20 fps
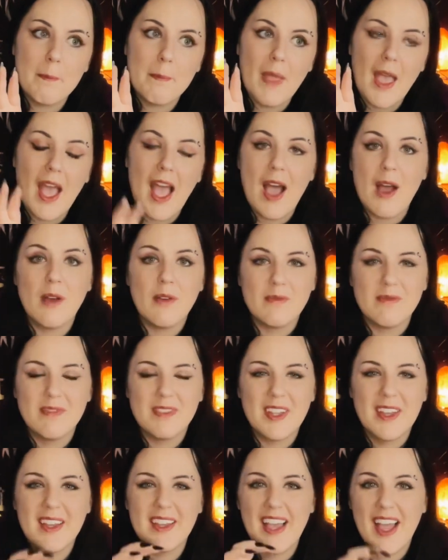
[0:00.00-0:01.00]

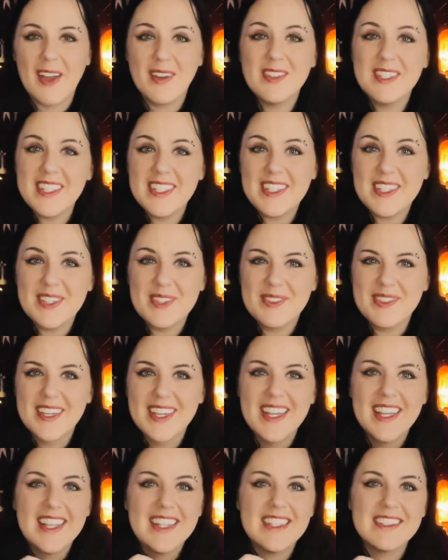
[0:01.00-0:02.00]
hounding you.
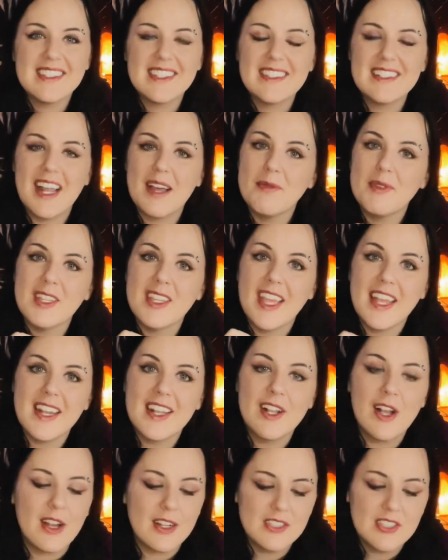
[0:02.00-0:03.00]
This is not me
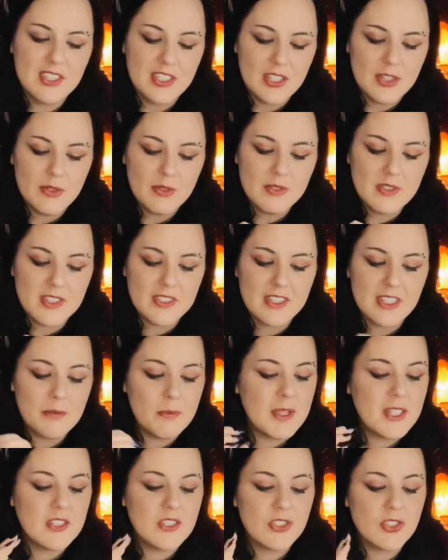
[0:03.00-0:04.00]
getting onto you. This is
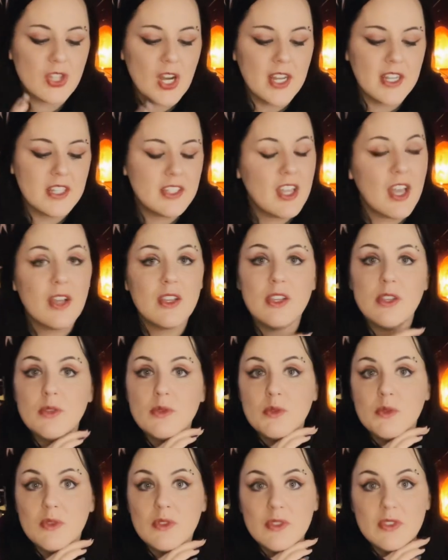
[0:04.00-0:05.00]
me just trying to tell
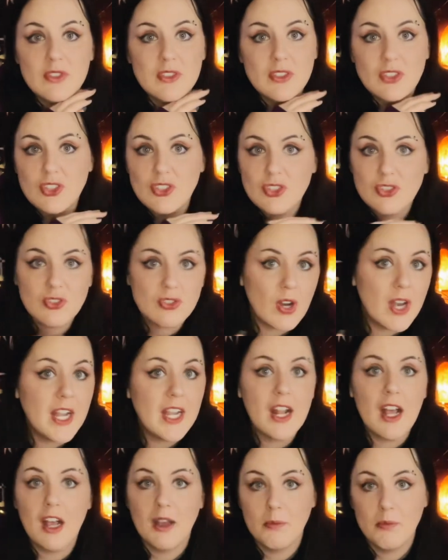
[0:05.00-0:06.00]
you
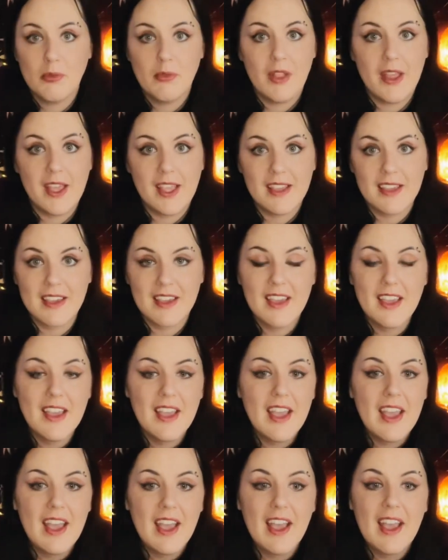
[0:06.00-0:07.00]
straight up, like,
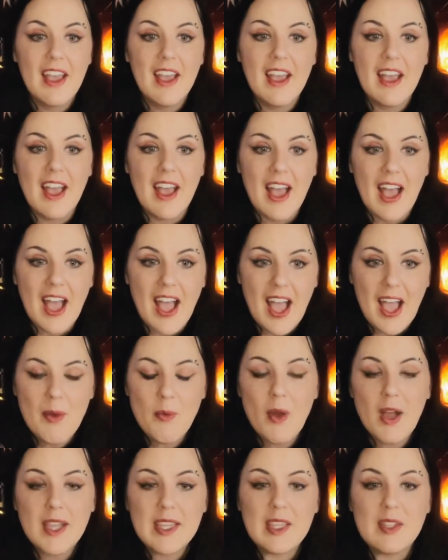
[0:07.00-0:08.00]
I
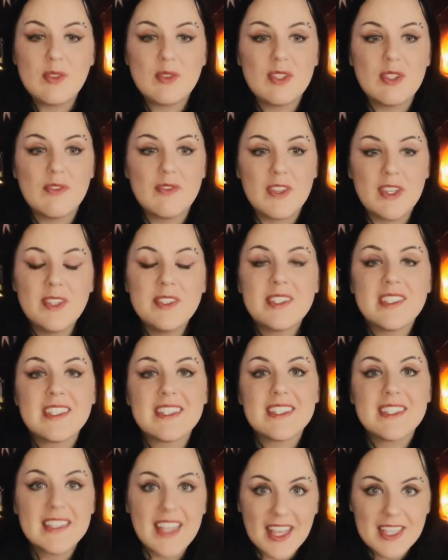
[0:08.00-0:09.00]
want you to feel
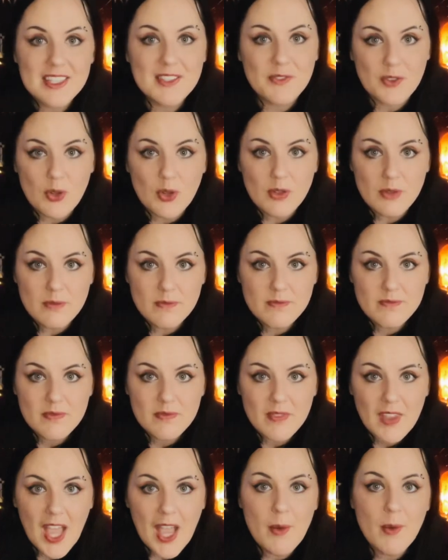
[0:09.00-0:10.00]
successful.
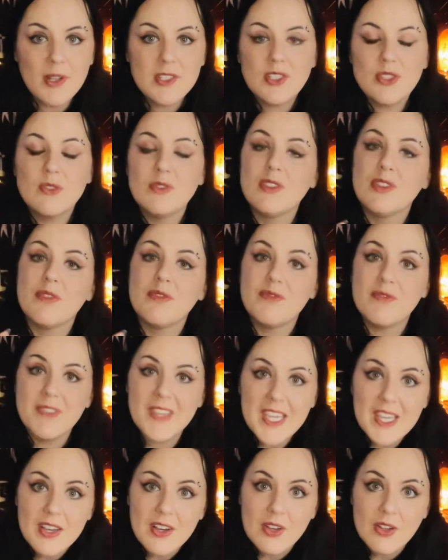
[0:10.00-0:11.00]
I want you to
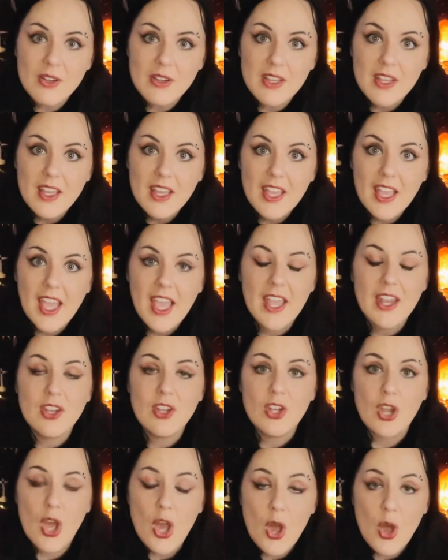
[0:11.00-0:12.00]
feel
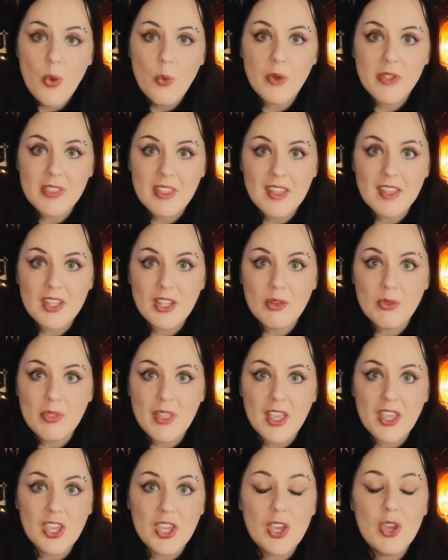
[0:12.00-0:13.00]
and know within you
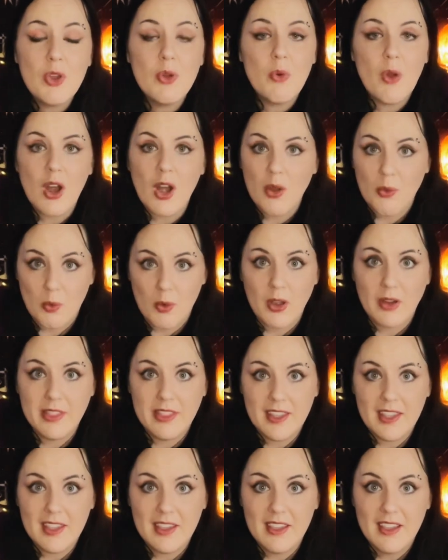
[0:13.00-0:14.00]
that you are
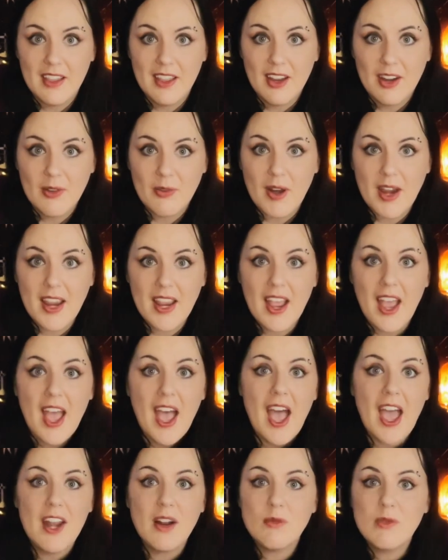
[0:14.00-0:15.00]
worthy, right?
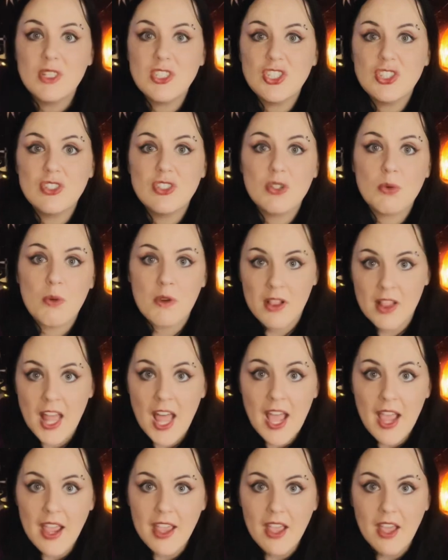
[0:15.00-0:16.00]
I don't want you to
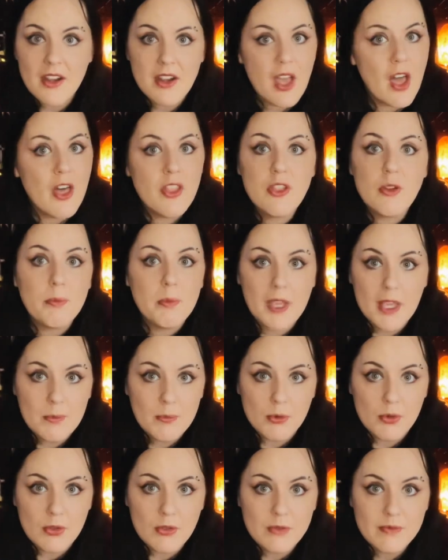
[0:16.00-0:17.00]
rely on other
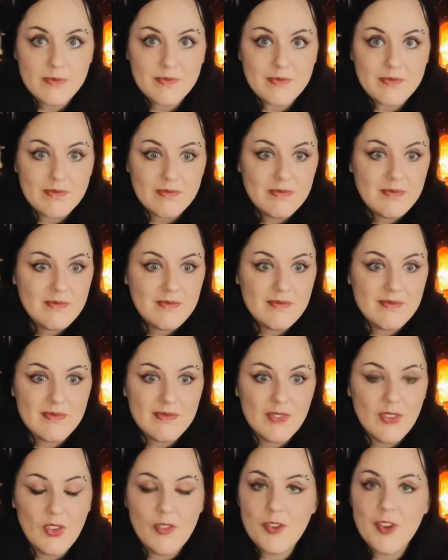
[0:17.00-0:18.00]
people
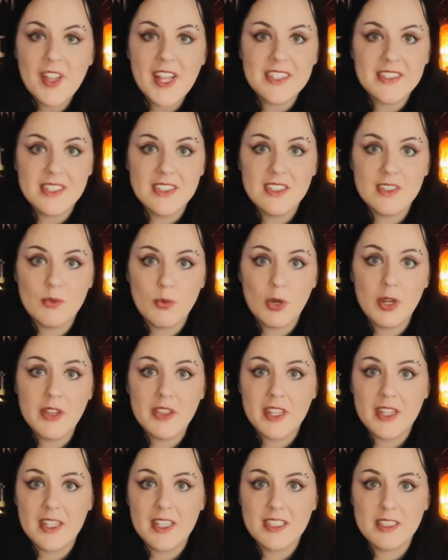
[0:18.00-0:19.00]
for that sense of
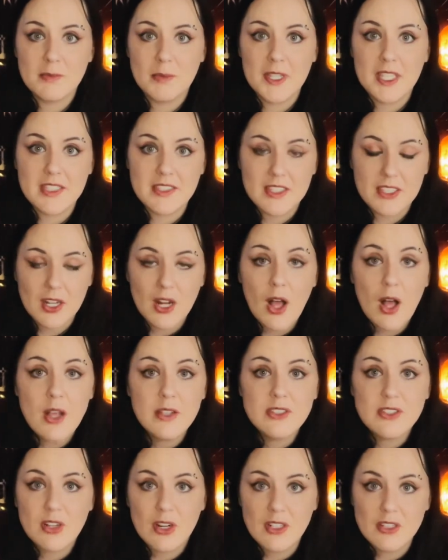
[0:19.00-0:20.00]
worthiness, because it all
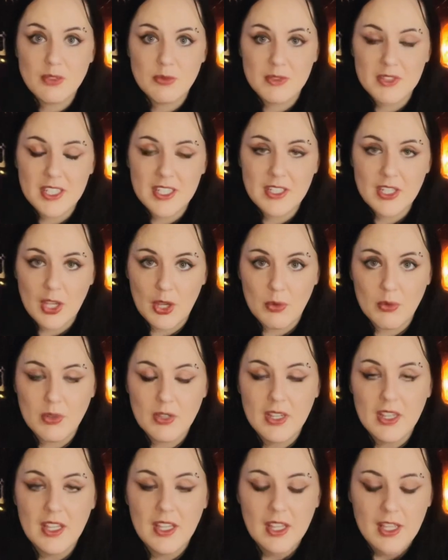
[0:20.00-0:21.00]
starts within you,
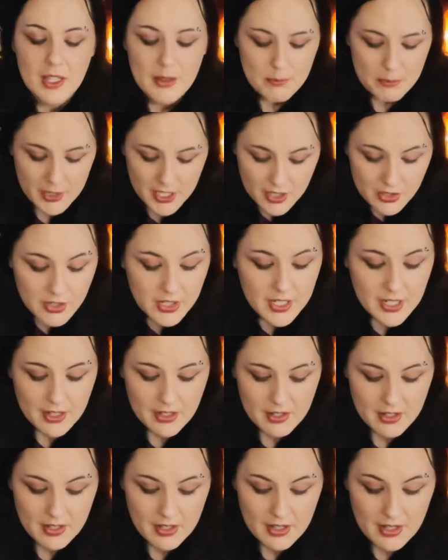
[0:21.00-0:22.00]
period.
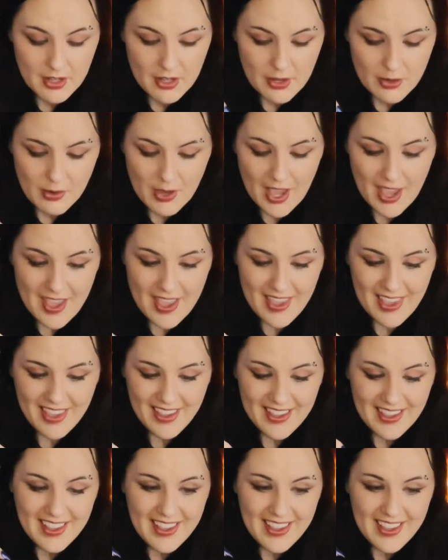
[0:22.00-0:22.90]
Okay.